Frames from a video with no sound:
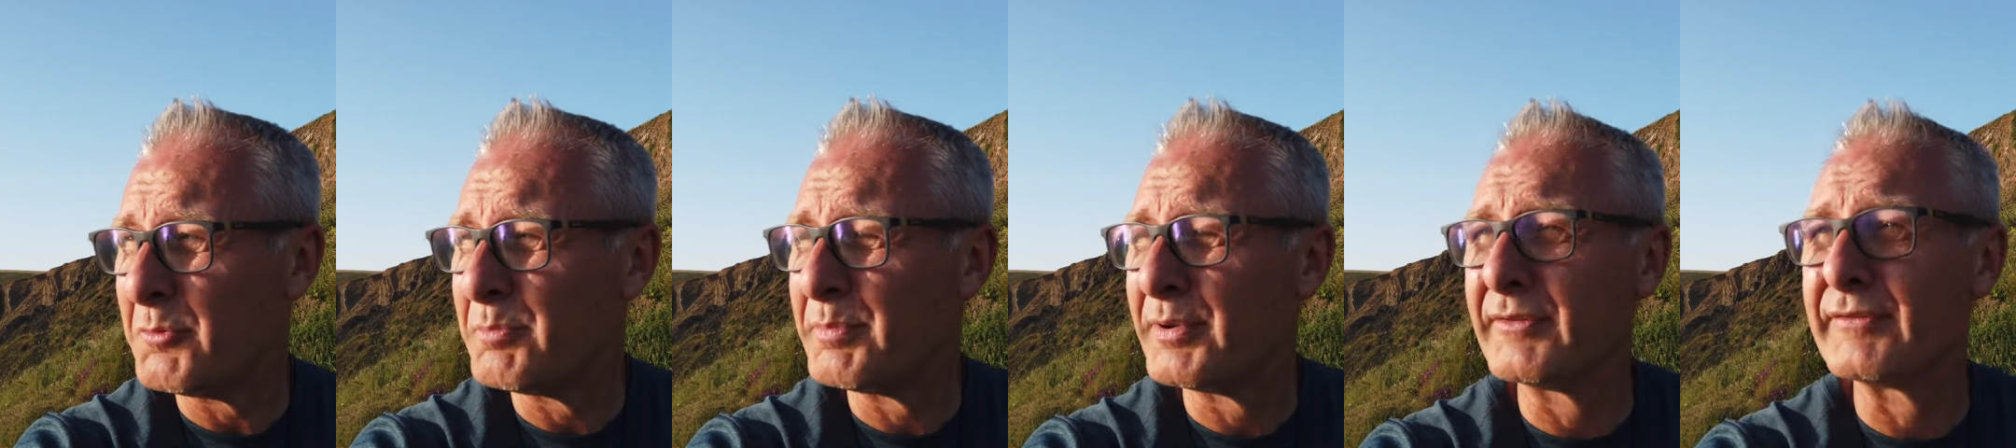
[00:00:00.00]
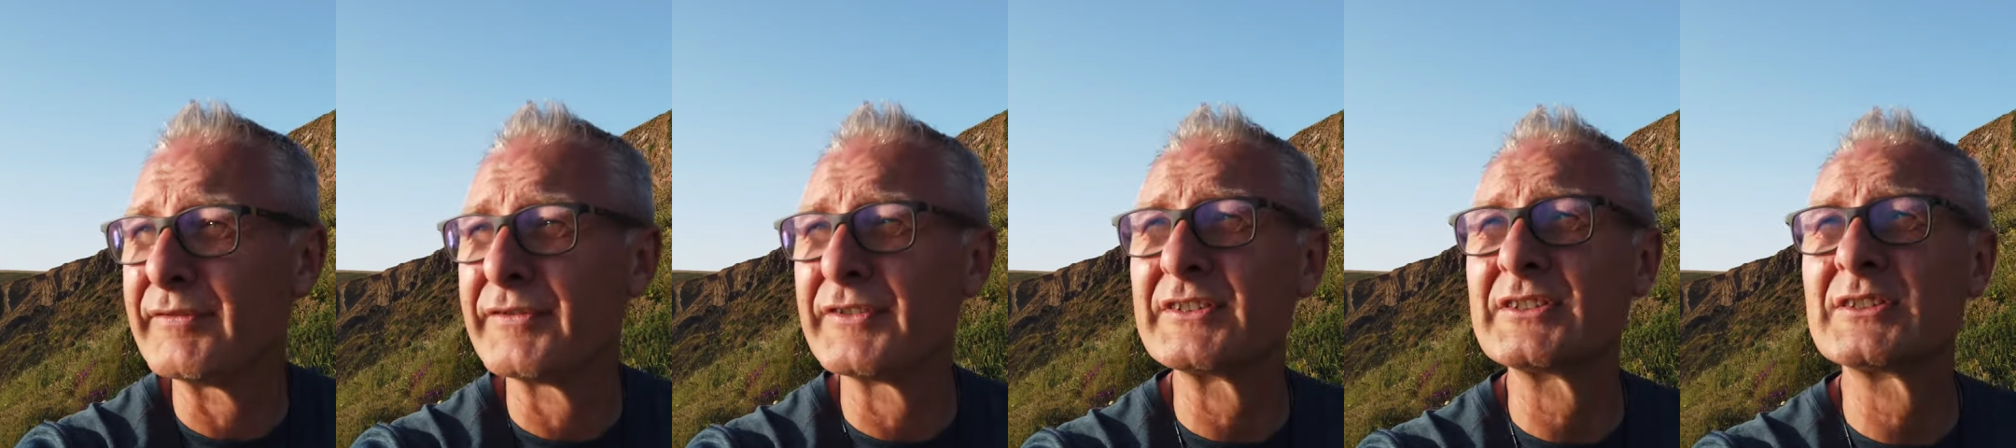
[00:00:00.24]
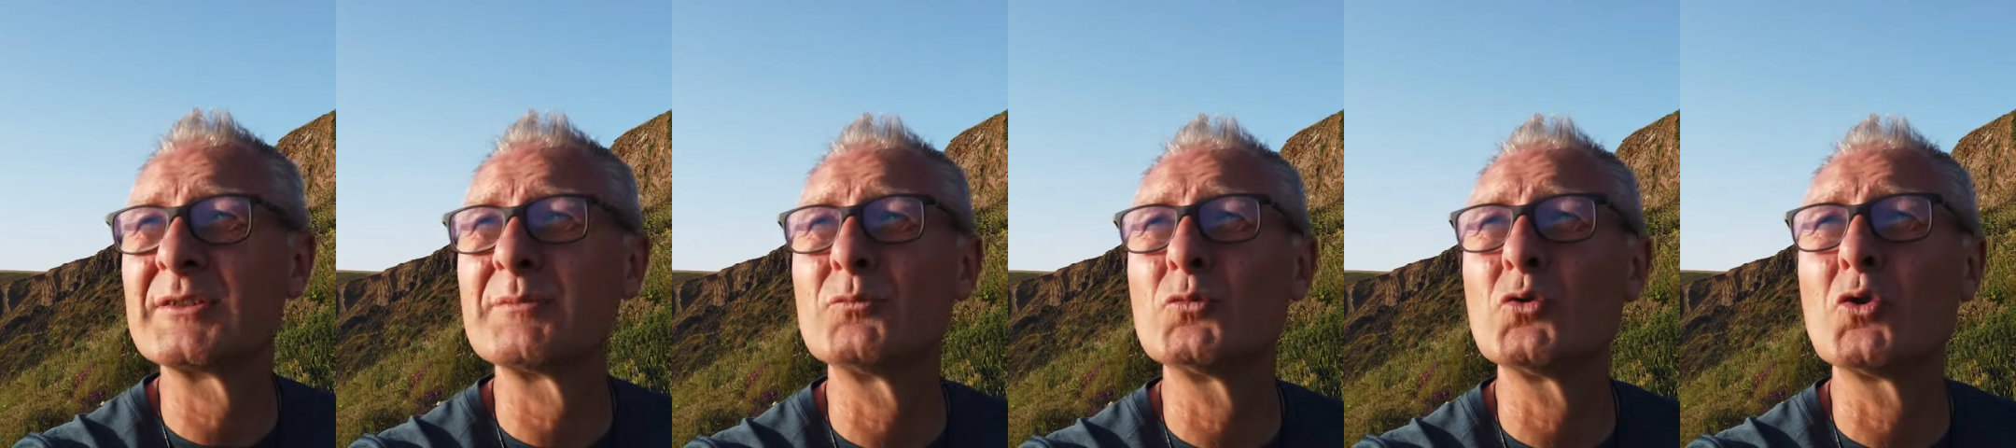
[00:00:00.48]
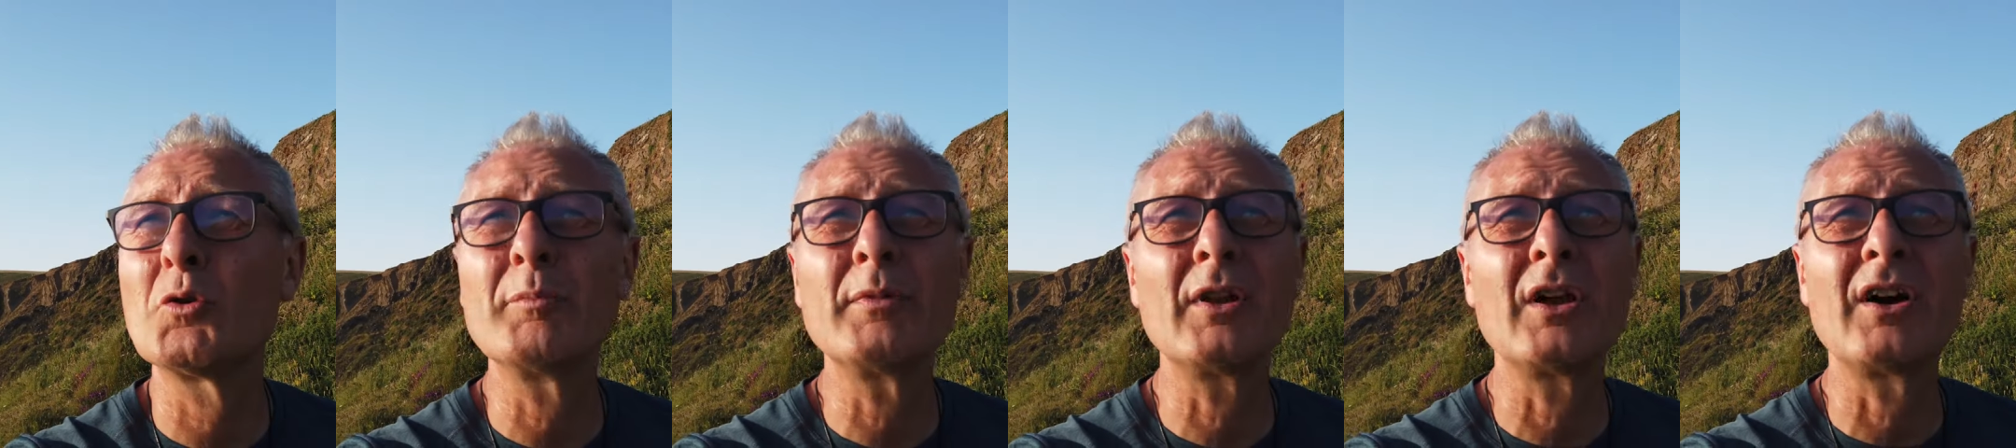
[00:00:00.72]
hoping for
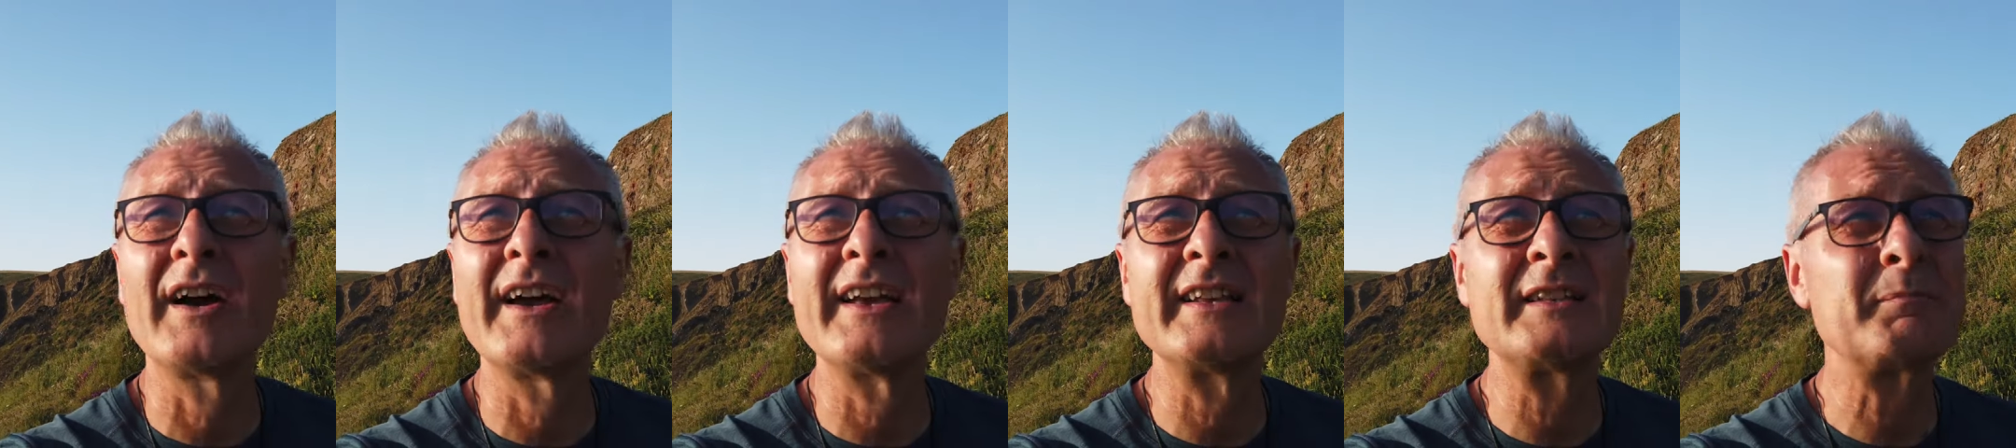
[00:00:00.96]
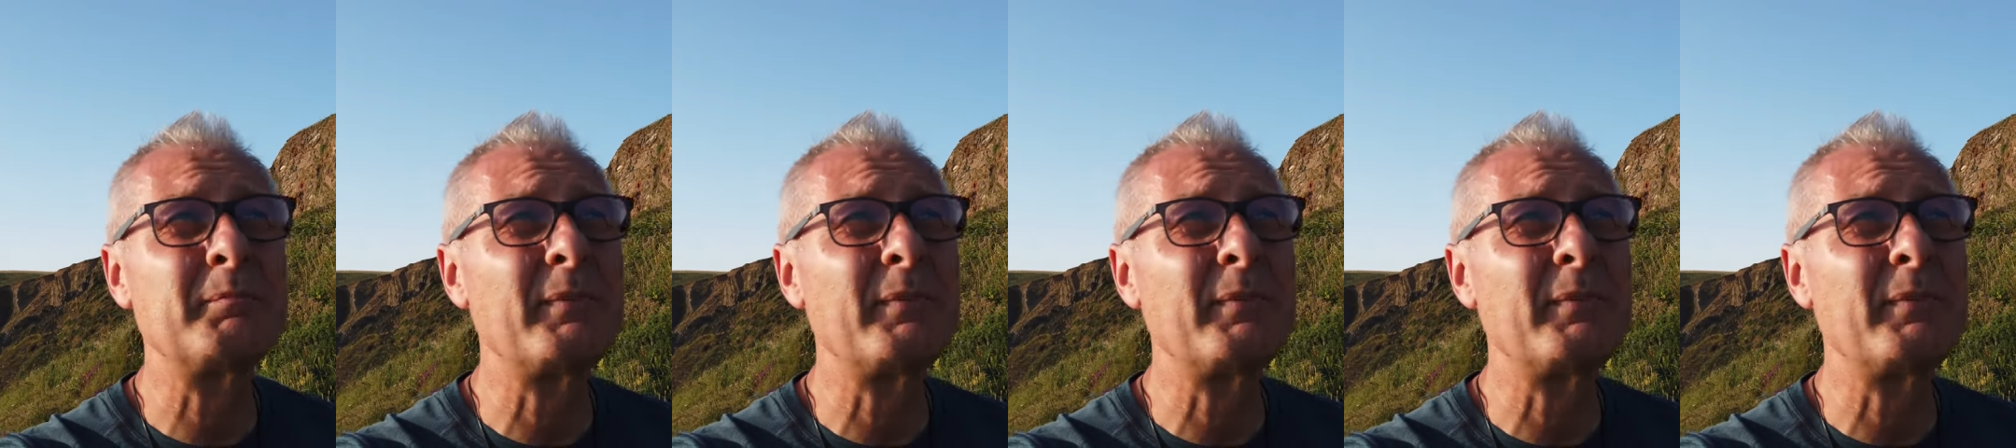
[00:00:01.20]
some warm light.